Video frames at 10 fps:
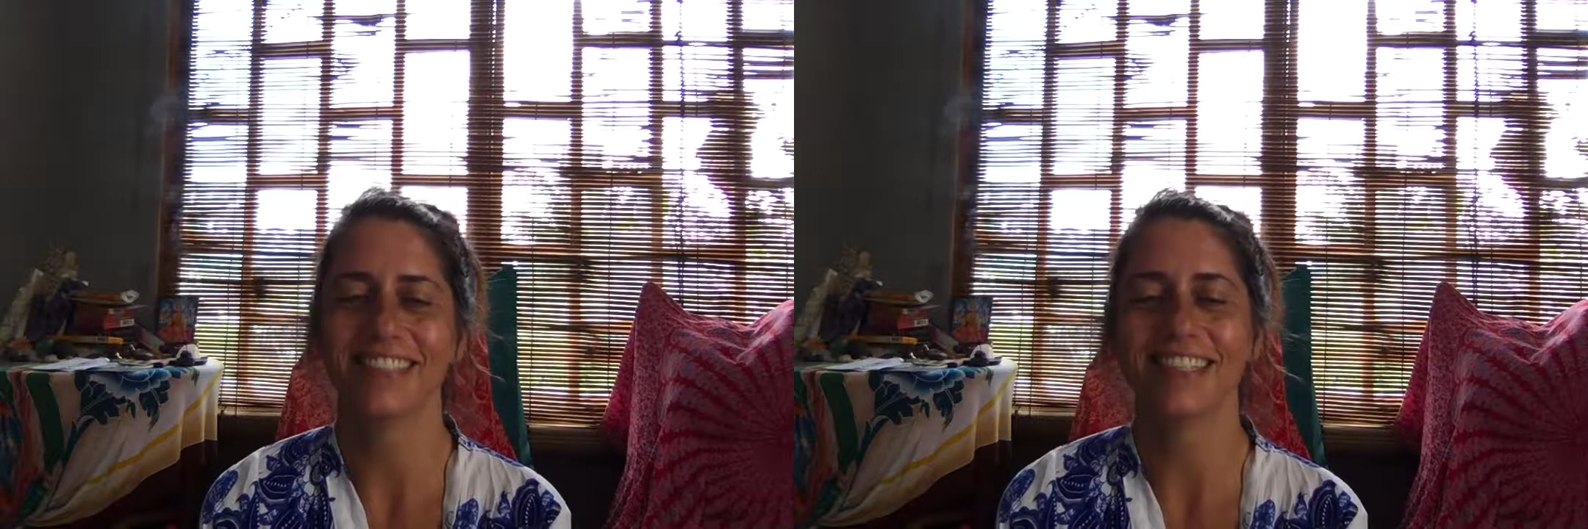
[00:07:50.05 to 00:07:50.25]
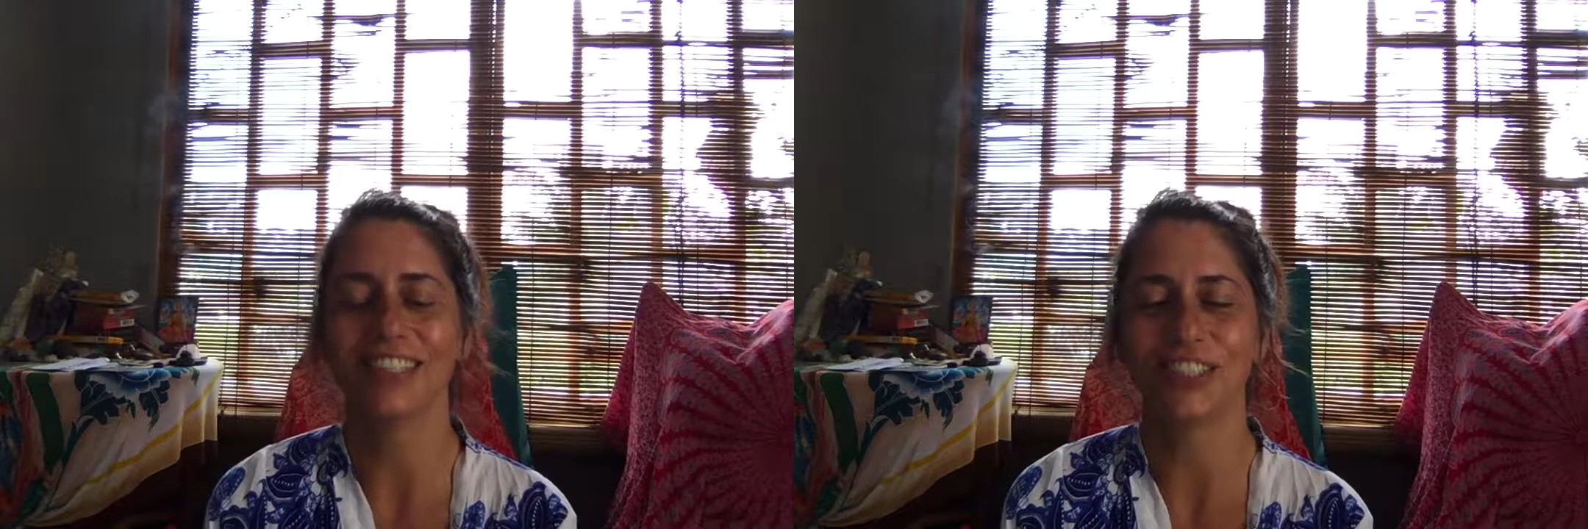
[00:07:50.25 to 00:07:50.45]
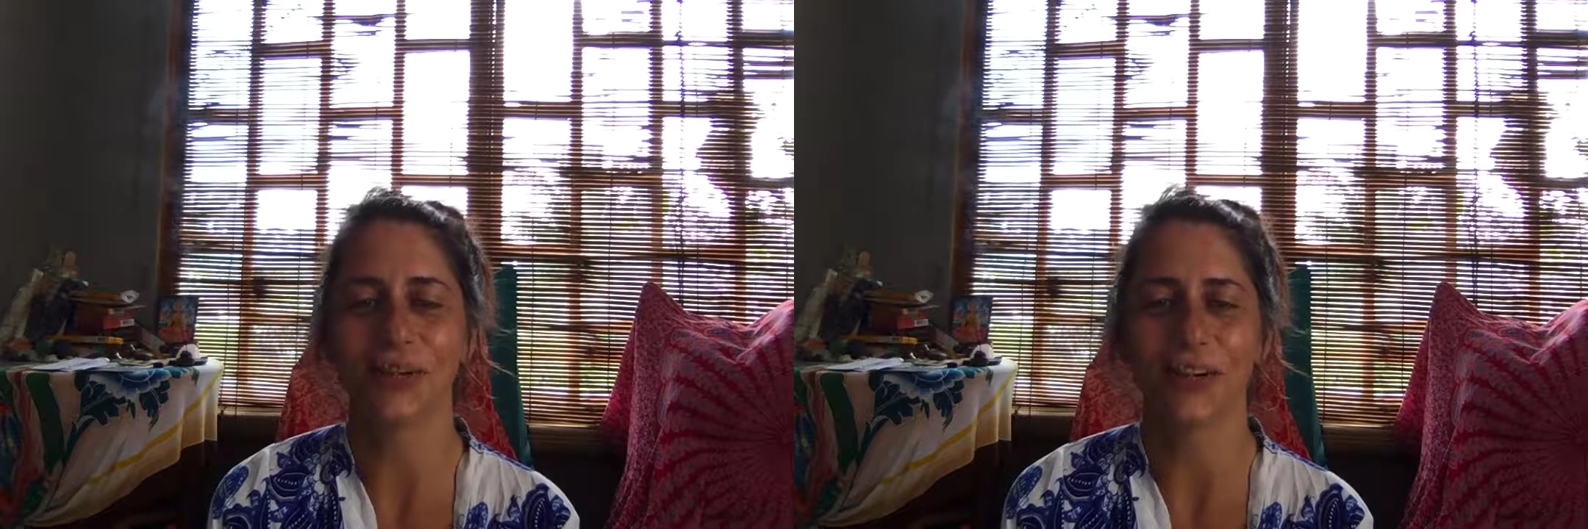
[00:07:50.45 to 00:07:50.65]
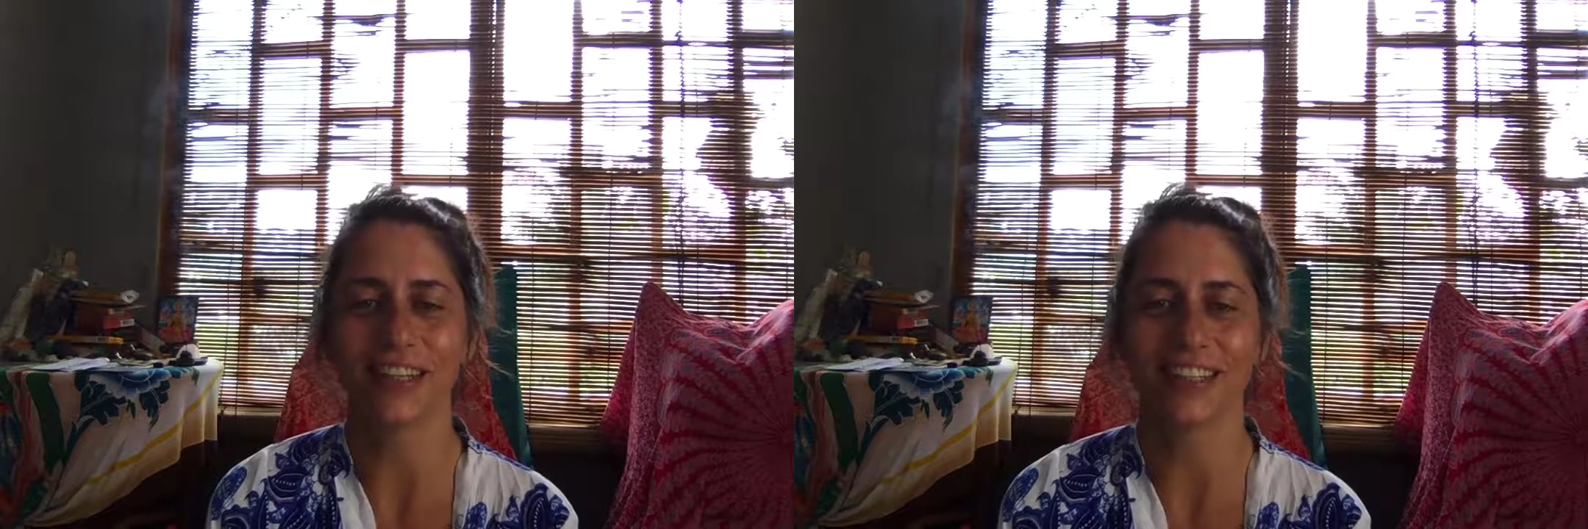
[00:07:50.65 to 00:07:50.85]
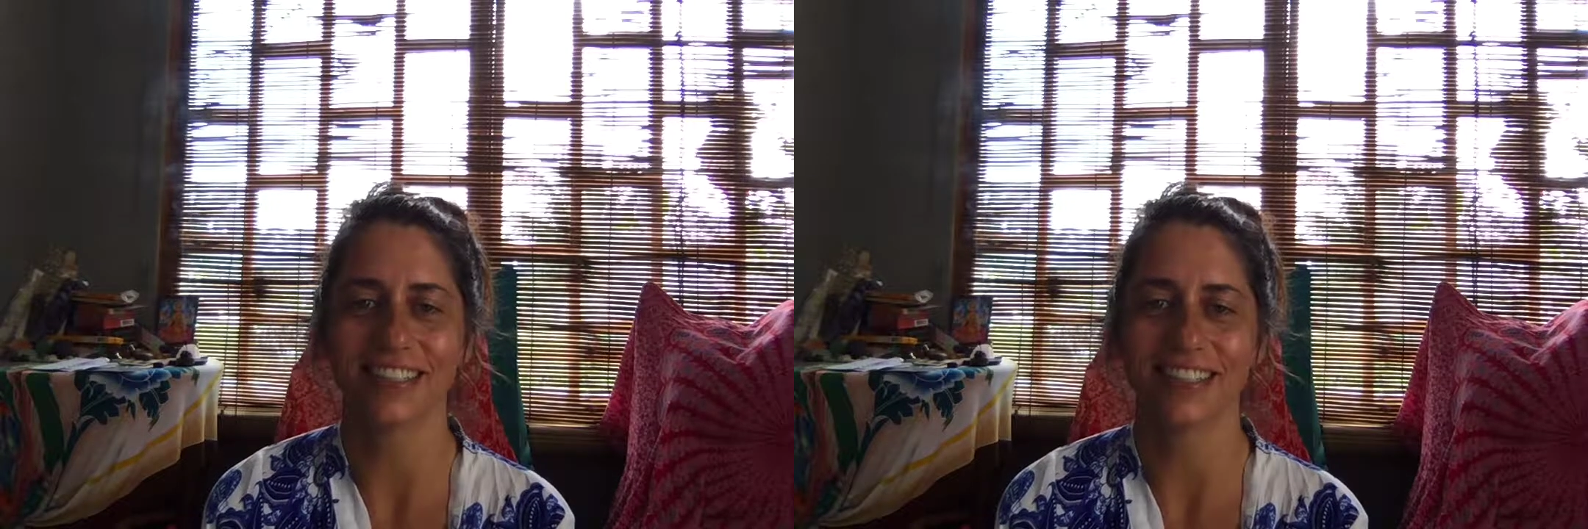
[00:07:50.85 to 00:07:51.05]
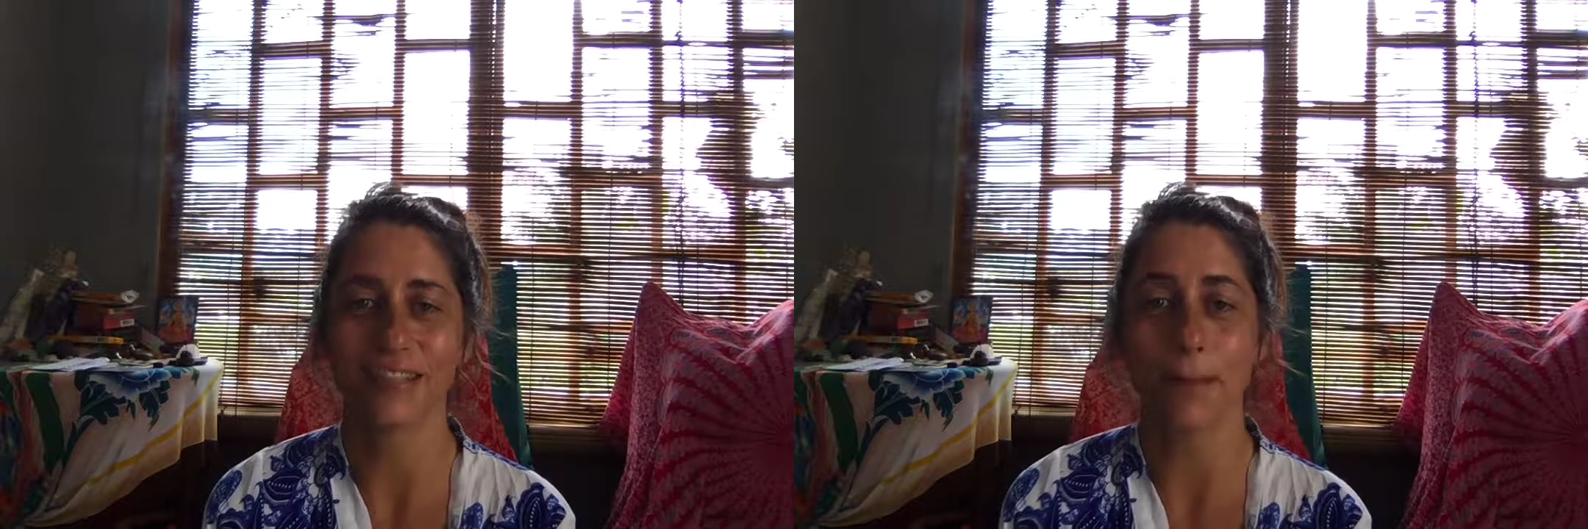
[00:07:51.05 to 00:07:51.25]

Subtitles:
and enjoy the